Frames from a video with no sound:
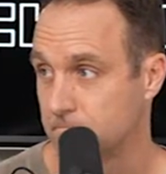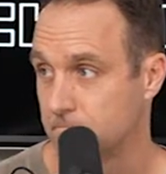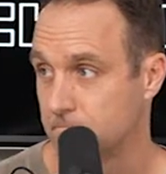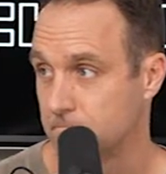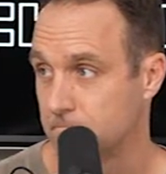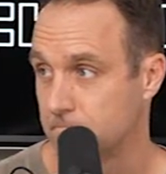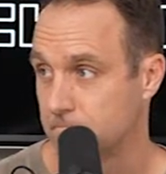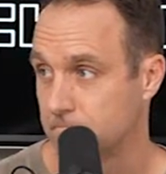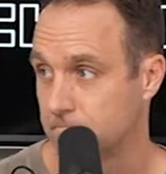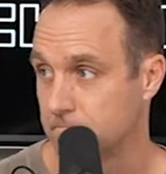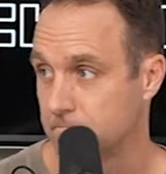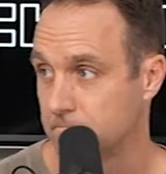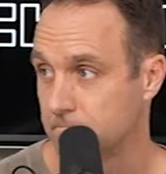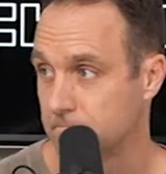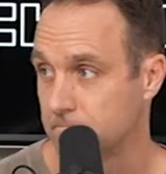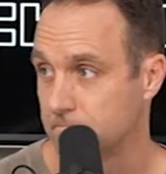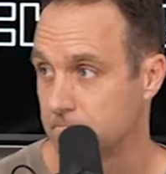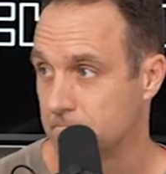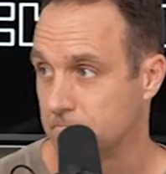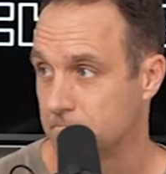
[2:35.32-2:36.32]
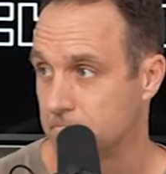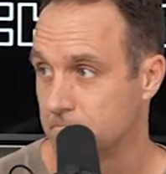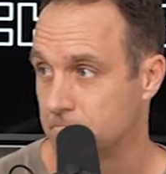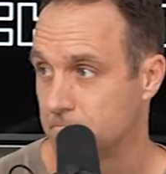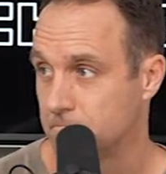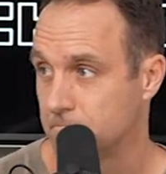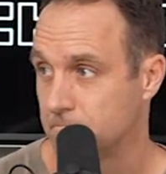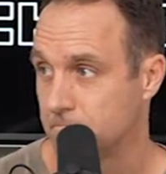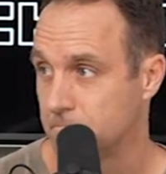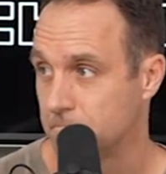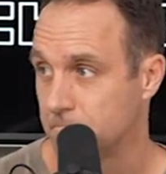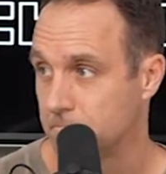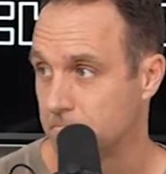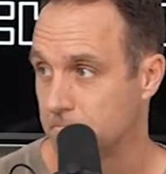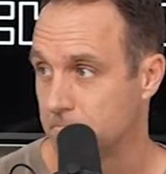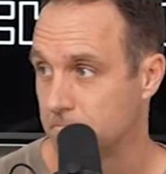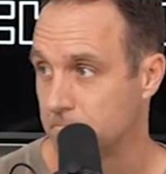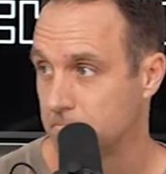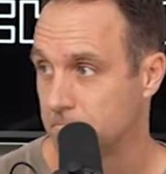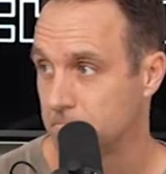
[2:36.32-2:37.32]

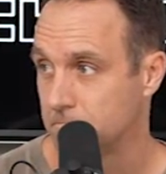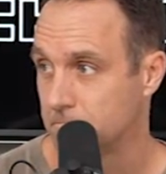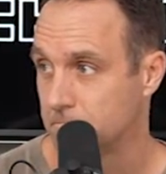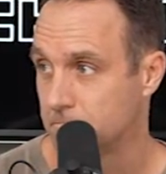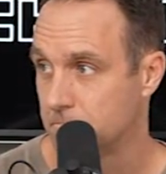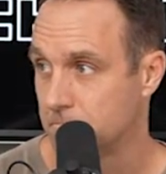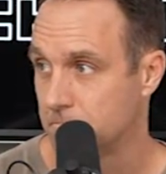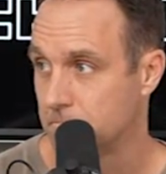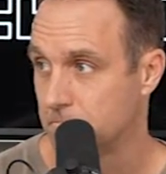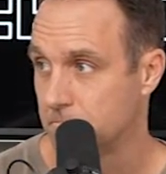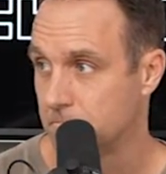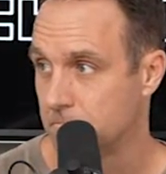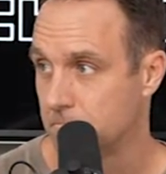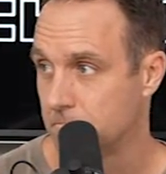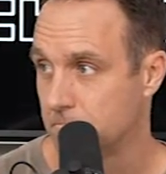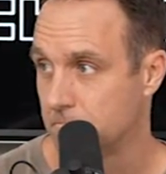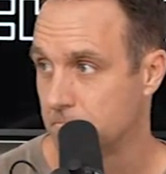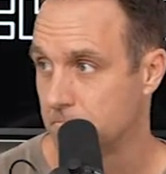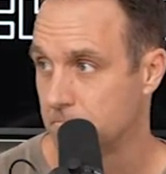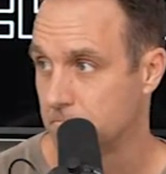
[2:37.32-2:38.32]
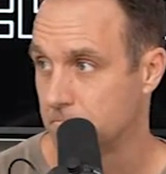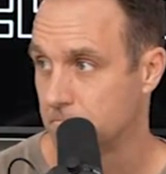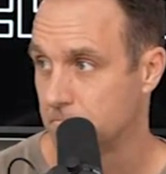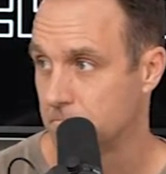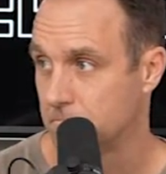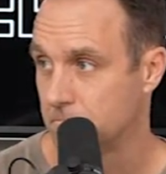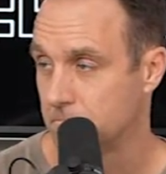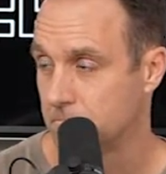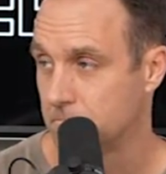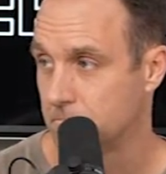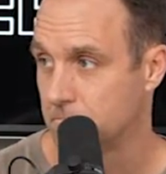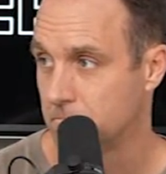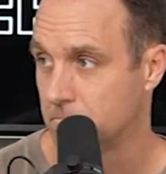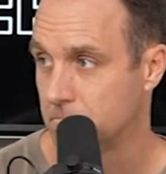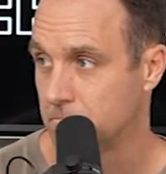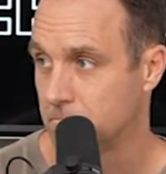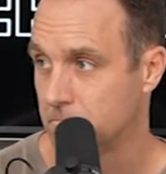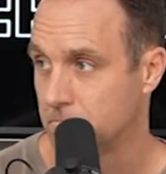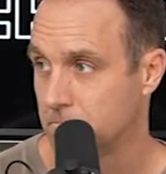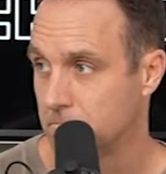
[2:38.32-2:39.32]

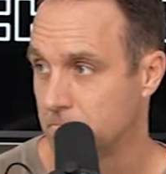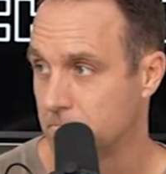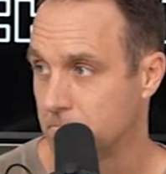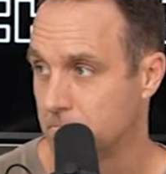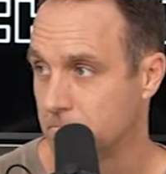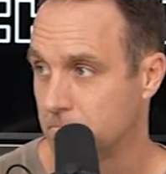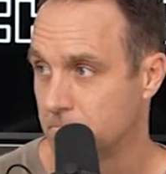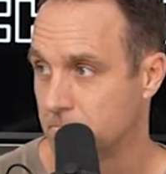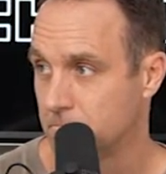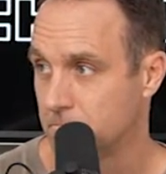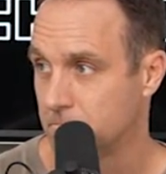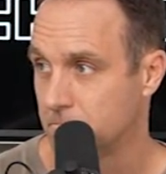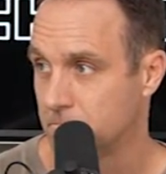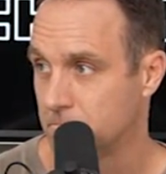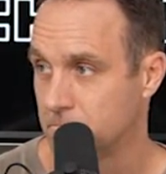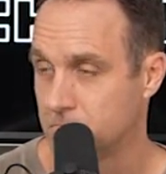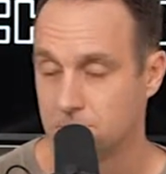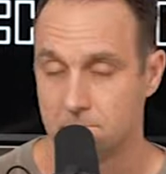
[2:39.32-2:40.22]
(not speaking)